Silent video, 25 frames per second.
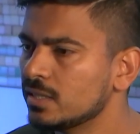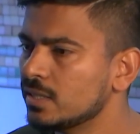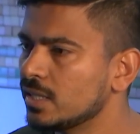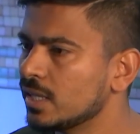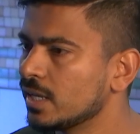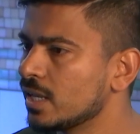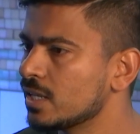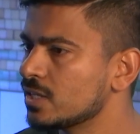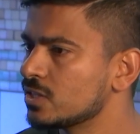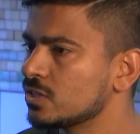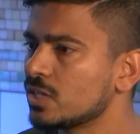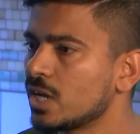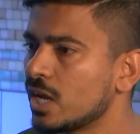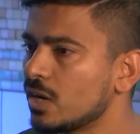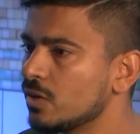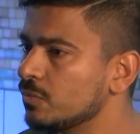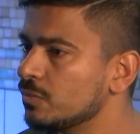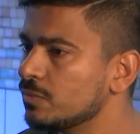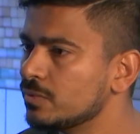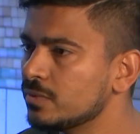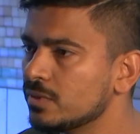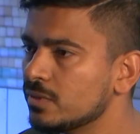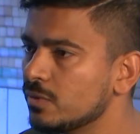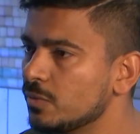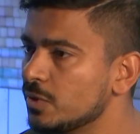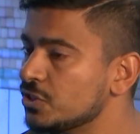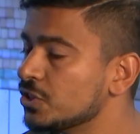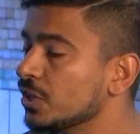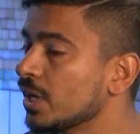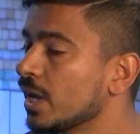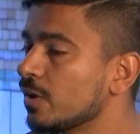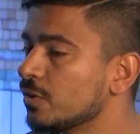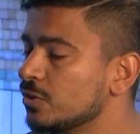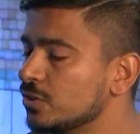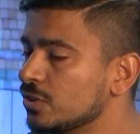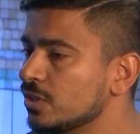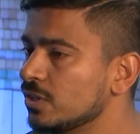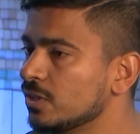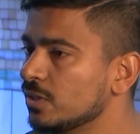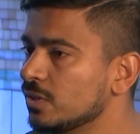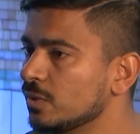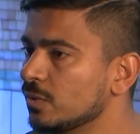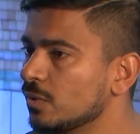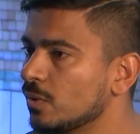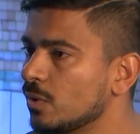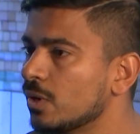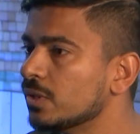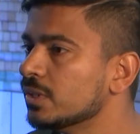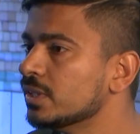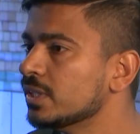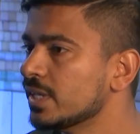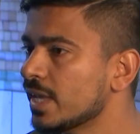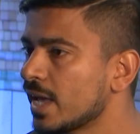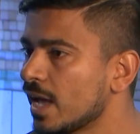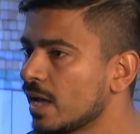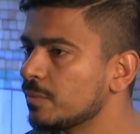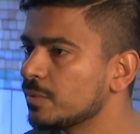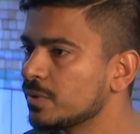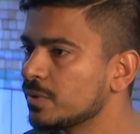they can start reaching out to you on the